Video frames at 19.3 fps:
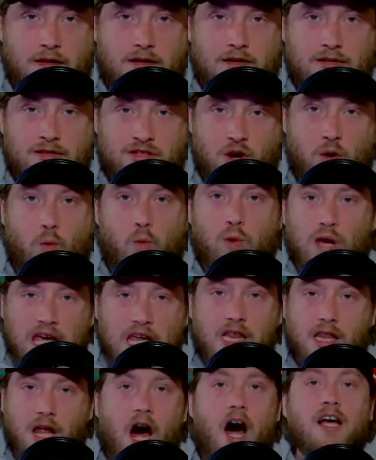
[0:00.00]
So we
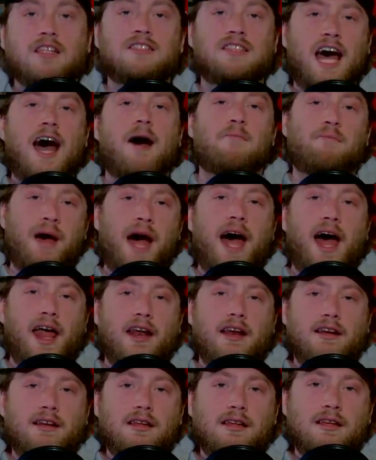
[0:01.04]
lost that bet
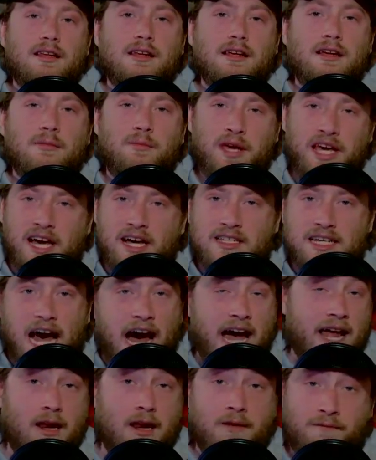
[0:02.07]
because I
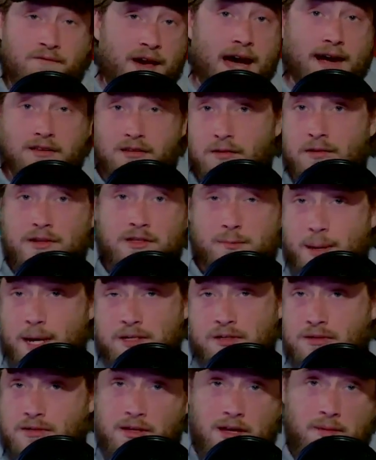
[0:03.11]
factor in
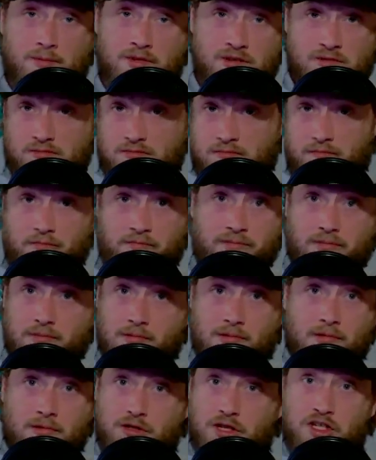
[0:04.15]
special teams.
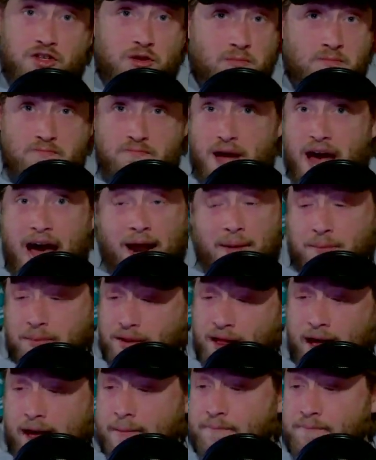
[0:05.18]
Just a bad
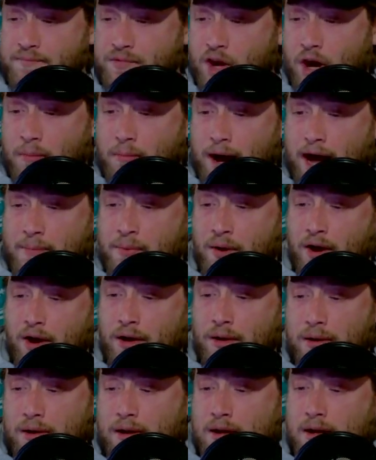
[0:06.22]
play on my part.
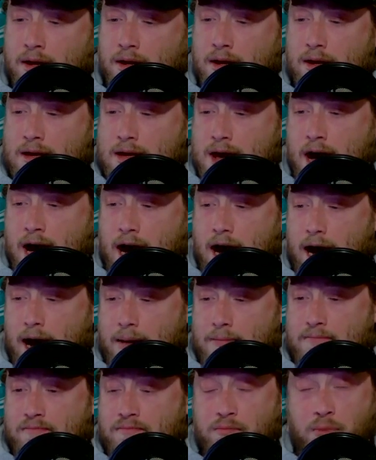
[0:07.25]

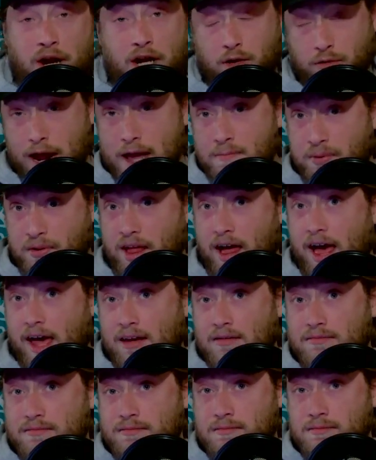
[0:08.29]
Um, but a great play
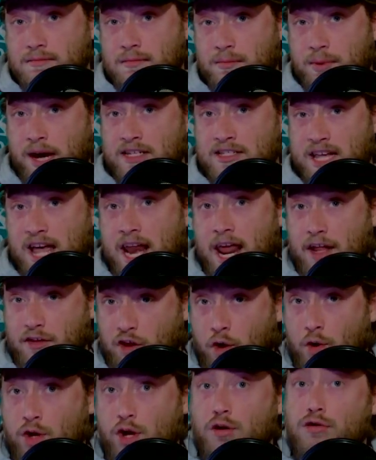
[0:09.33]
by San
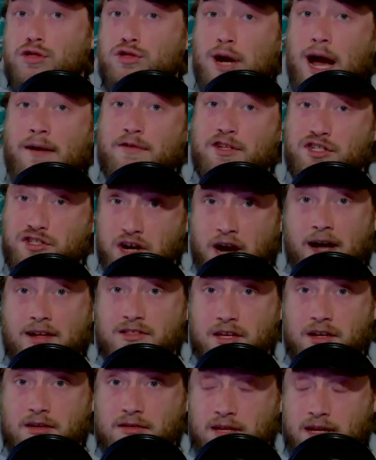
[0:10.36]
Antonio's Travis
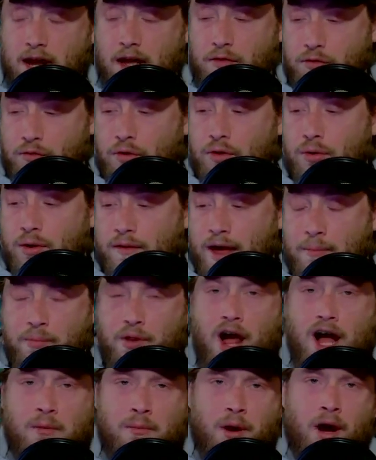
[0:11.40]
Johnson to get through on that
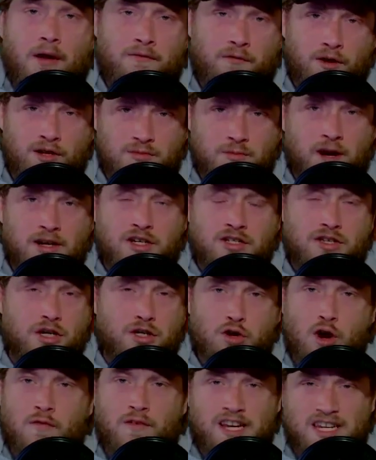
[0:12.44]
block punt for as much as it
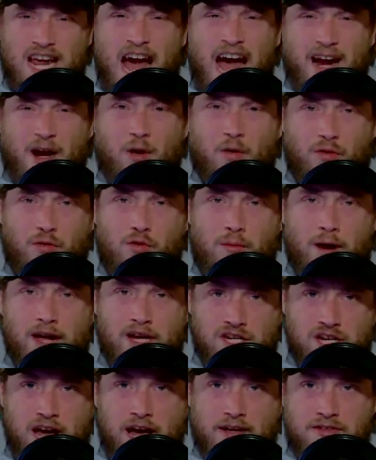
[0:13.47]
drove a dagger through my
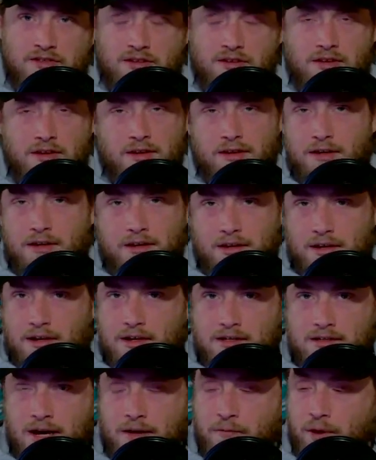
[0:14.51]
chest.
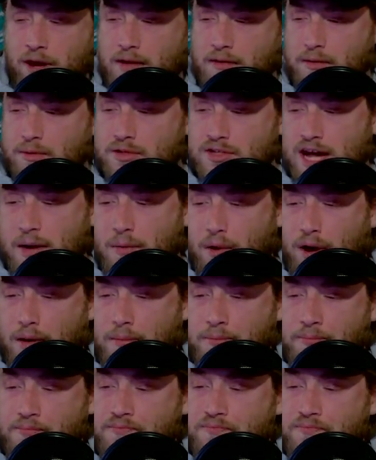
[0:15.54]
Tough way to lose that one.